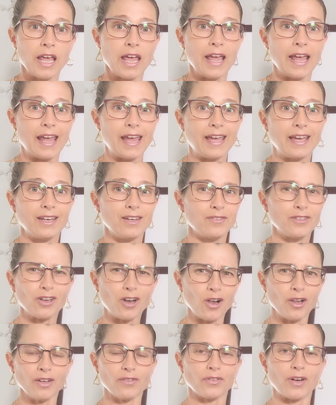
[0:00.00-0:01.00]
And if they're
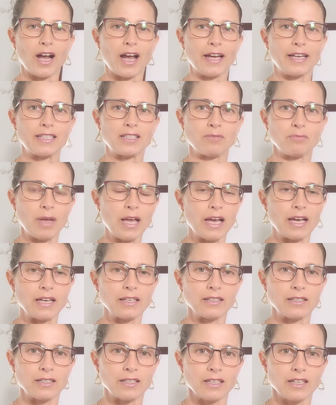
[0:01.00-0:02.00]
calling for highest and
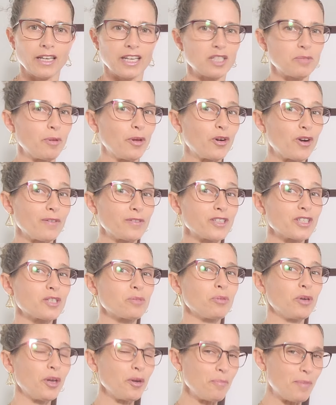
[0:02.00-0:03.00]
best, it's better off just to
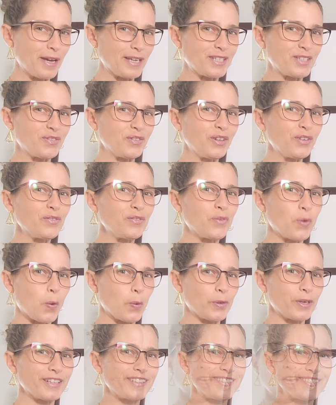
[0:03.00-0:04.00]
put your best foot
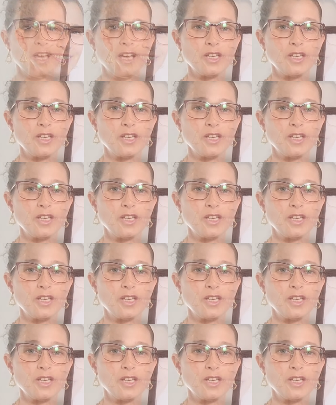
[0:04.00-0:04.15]
forward.